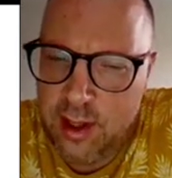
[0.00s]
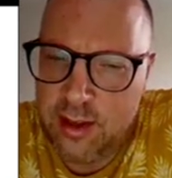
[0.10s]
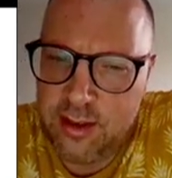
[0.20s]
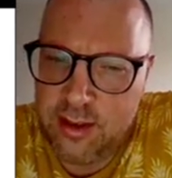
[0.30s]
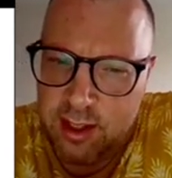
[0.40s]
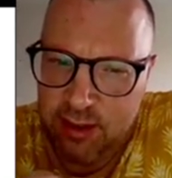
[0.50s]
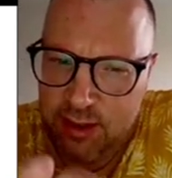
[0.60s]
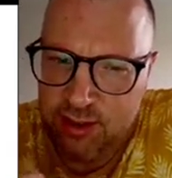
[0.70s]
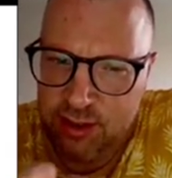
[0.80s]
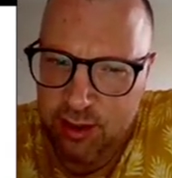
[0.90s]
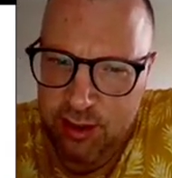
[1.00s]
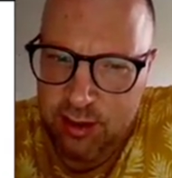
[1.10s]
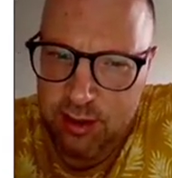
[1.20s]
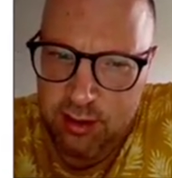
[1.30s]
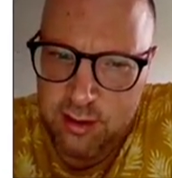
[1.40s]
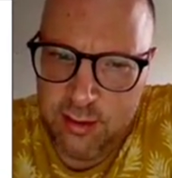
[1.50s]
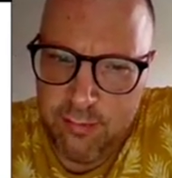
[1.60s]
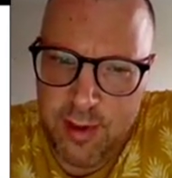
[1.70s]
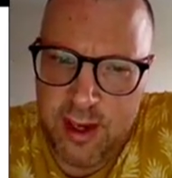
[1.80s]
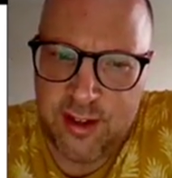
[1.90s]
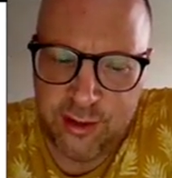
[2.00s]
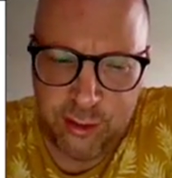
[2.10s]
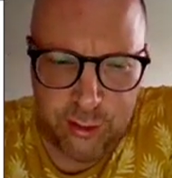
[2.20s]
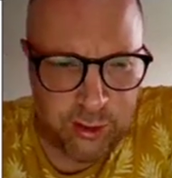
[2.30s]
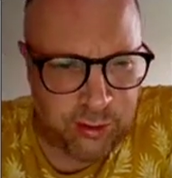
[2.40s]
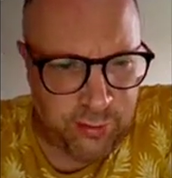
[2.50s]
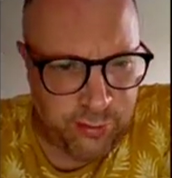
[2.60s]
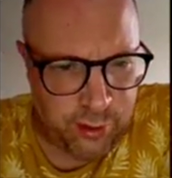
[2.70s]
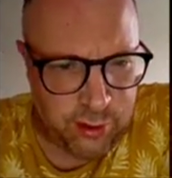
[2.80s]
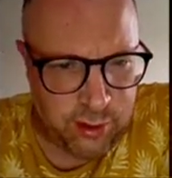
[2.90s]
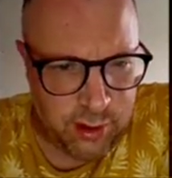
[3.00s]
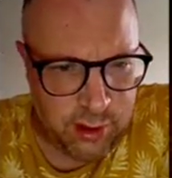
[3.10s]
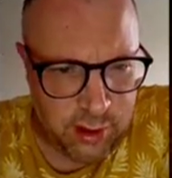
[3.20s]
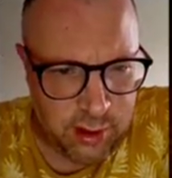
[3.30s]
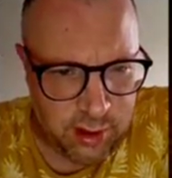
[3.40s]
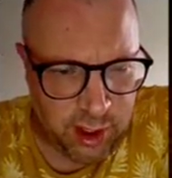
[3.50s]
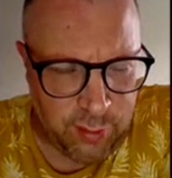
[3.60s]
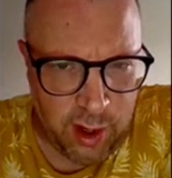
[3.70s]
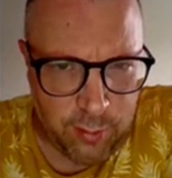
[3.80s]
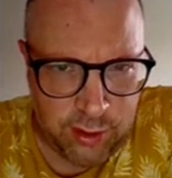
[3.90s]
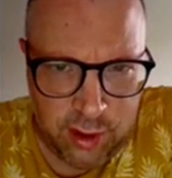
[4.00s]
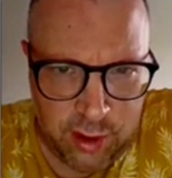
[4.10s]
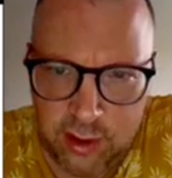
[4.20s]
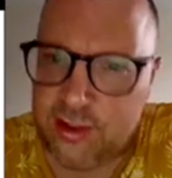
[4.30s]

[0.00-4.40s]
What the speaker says: that is the major source for the requirements.